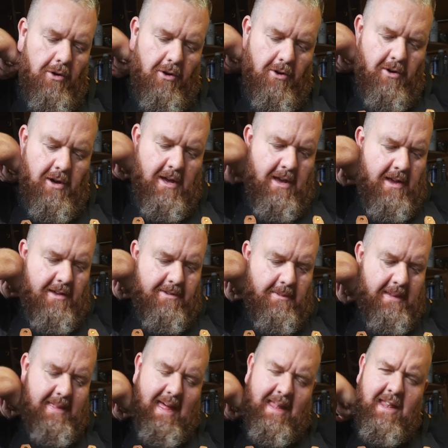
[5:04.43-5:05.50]
or
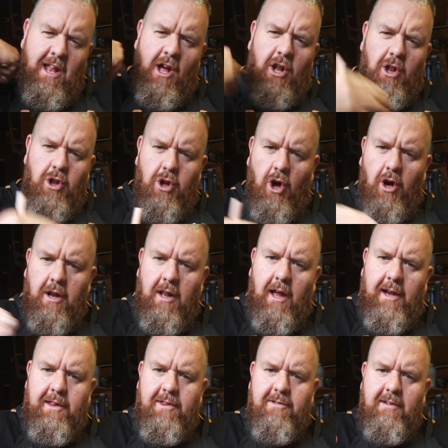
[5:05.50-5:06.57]
something, then long
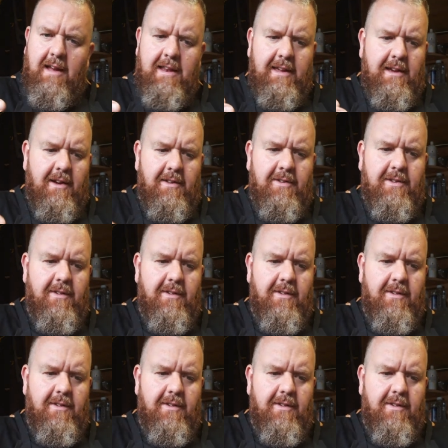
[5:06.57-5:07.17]
lines are elegant.